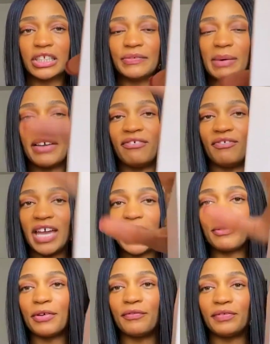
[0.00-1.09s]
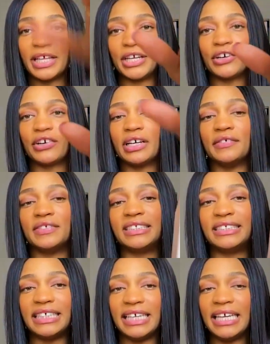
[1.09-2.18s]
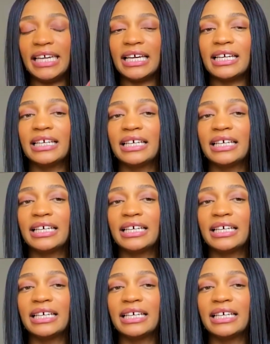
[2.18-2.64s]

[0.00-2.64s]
is my favorite flanker of C.